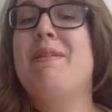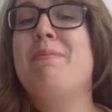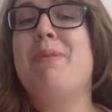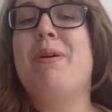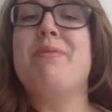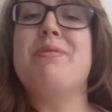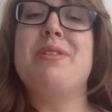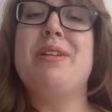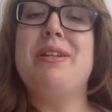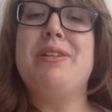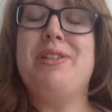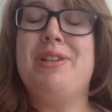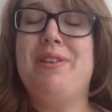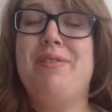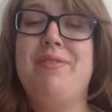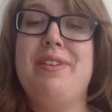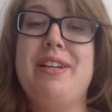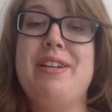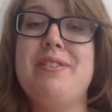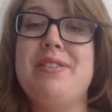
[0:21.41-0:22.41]
Posting 2
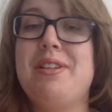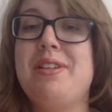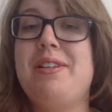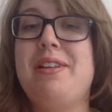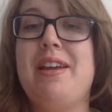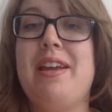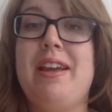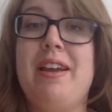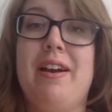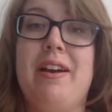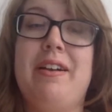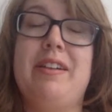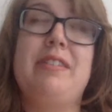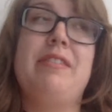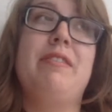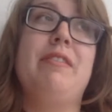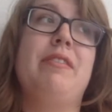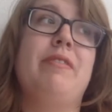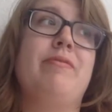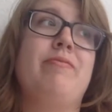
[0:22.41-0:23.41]
videos a day on
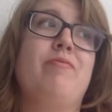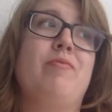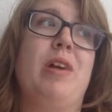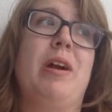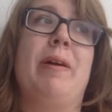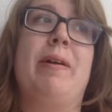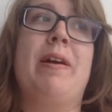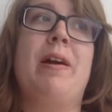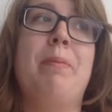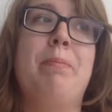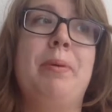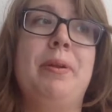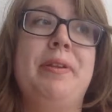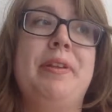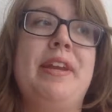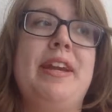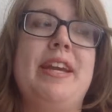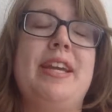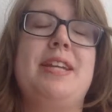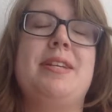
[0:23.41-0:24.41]
a couple
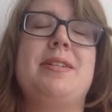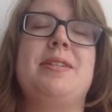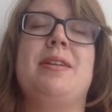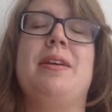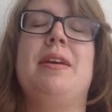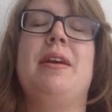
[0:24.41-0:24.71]
days,